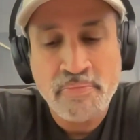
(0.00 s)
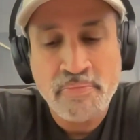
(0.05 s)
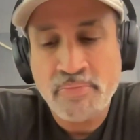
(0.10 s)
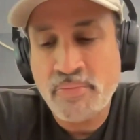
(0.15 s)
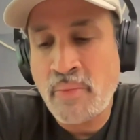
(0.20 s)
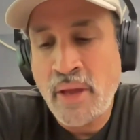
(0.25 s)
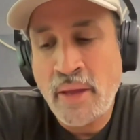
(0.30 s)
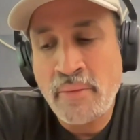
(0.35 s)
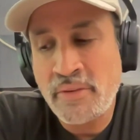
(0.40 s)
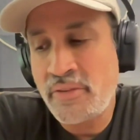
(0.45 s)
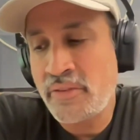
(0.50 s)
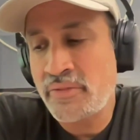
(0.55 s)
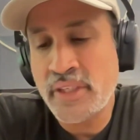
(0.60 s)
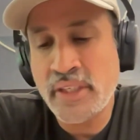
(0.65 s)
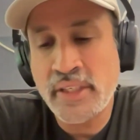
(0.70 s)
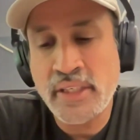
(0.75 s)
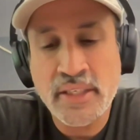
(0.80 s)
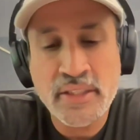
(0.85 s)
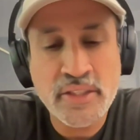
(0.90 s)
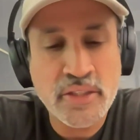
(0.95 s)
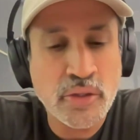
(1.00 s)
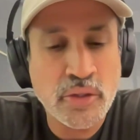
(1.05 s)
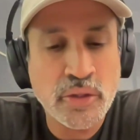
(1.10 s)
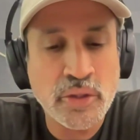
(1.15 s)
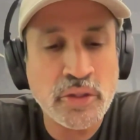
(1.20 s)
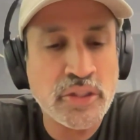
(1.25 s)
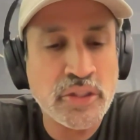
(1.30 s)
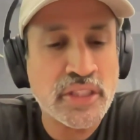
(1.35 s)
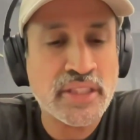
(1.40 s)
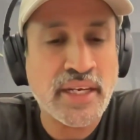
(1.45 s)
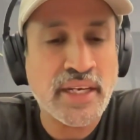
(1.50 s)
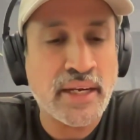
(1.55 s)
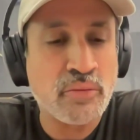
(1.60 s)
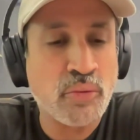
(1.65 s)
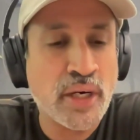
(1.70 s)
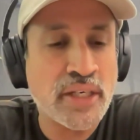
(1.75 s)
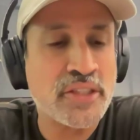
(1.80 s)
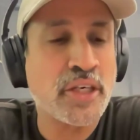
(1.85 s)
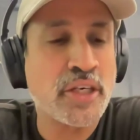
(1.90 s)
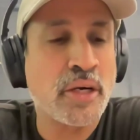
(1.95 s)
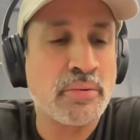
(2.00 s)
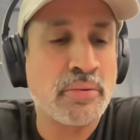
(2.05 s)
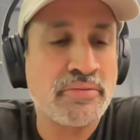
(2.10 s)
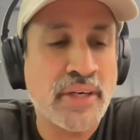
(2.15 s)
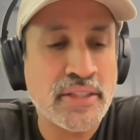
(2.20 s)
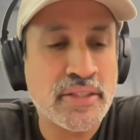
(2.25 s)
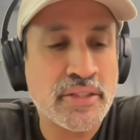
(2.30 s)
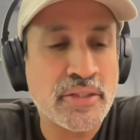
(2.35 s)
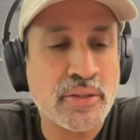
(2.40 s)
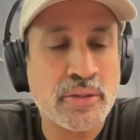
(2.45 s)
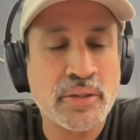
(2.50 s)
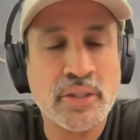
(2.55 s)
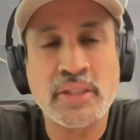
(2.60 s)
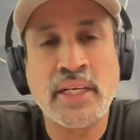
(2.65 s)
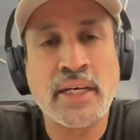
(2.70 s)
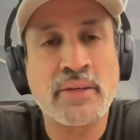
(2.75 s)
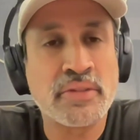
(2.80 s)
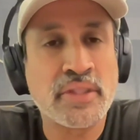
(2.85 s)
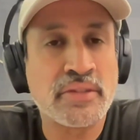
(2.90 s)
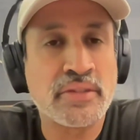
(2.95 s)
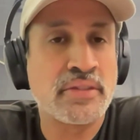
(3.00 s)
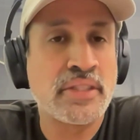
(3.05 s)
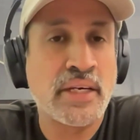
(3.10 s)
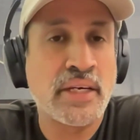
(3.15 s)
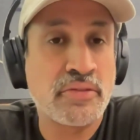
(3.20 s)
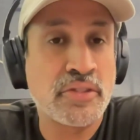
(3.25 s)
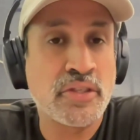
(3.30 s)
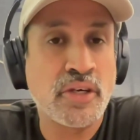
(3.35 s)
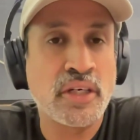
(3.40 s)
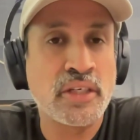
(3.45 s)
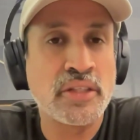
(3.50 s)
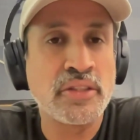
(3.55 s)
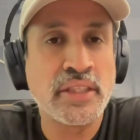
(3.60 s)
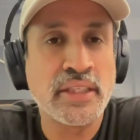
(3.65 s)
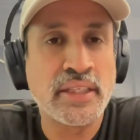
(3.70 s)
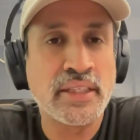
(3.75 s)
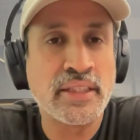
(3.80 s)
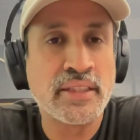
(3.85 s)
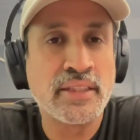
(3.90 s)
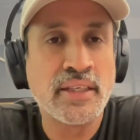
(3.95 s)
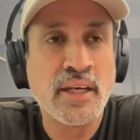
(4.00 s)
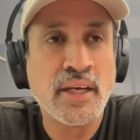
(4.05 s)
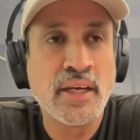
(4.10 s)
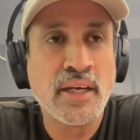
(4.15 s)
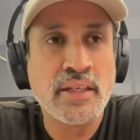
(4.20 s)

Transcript: Maybe 15 years ago, you just had one Shopify store, and that was all you needed.